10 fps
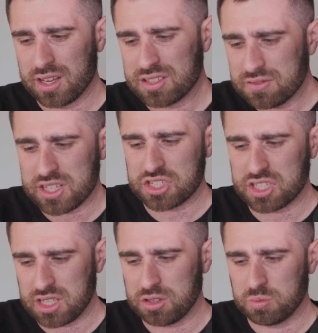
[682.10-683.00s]

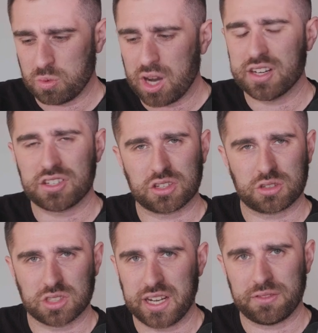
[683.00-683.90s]
DaVinci wanted to
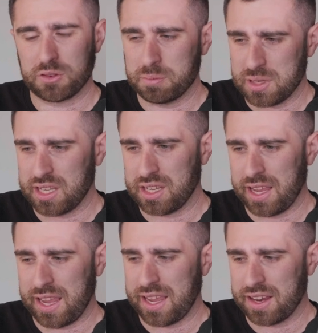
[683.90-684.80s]
create for me,
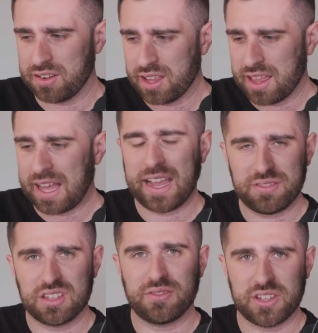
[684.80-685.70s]
and I have
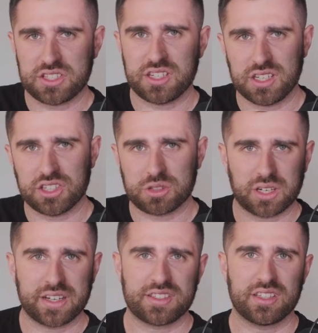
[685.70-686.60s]
the DaVinci
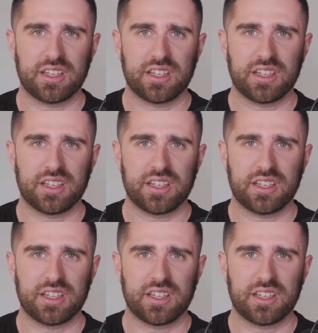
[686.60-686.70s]
shortcuts in